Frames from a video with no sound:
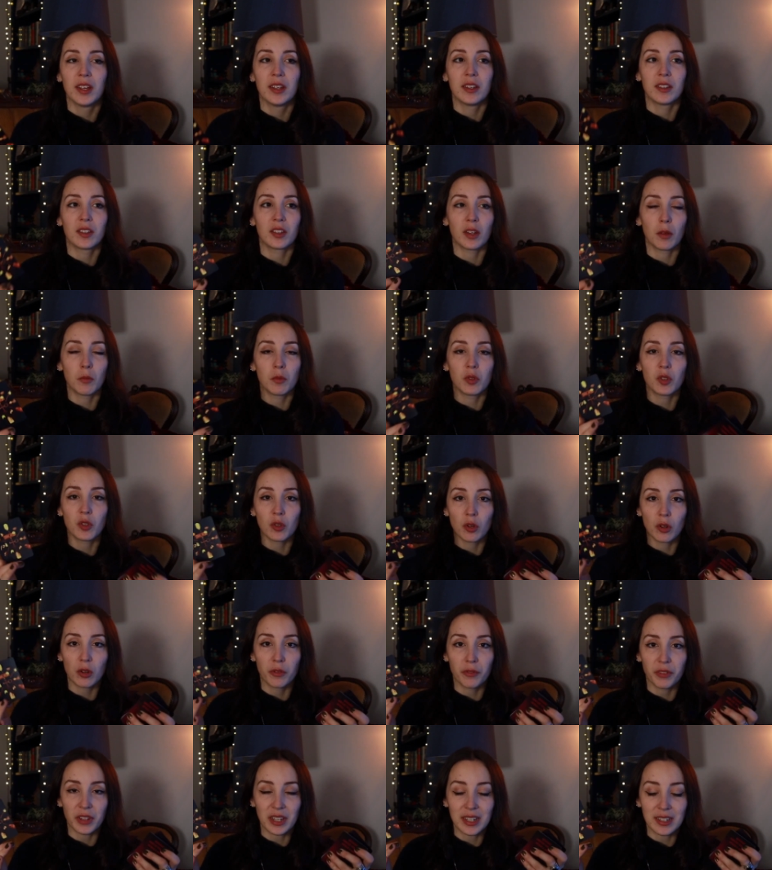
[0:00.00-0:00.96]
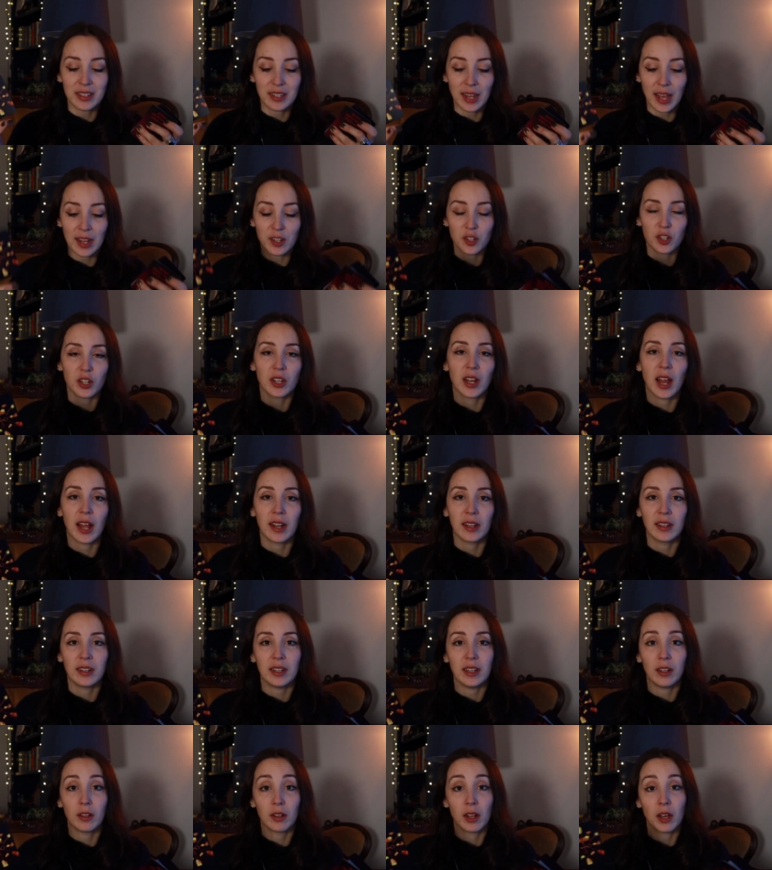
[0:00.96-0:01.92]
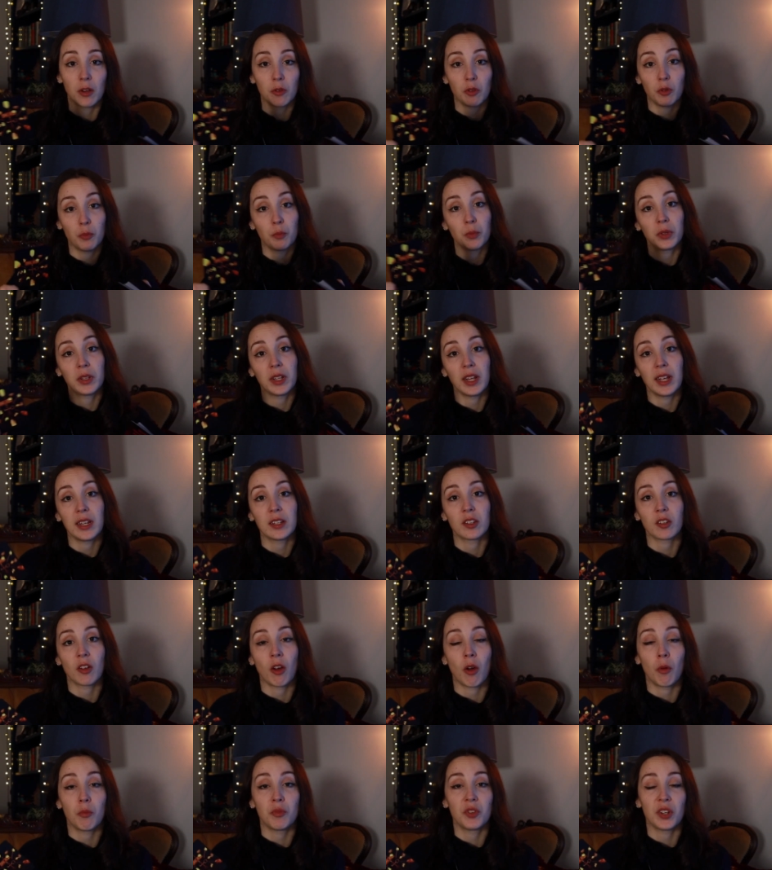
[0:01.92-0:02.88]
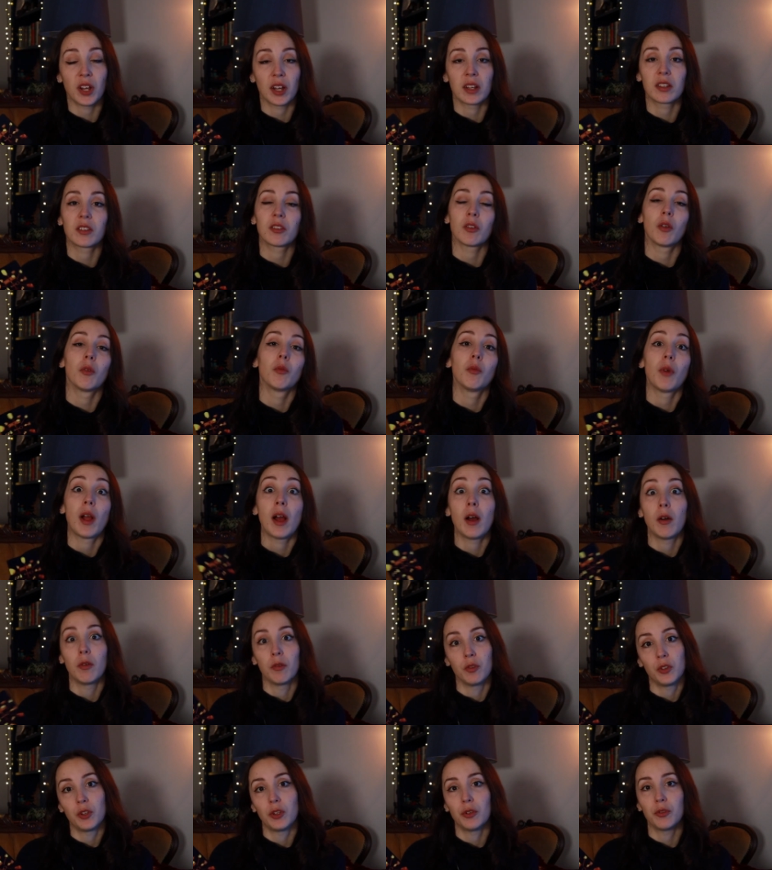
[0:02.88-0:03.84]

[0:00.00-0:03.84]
some sort of intentionality on how you place objects around,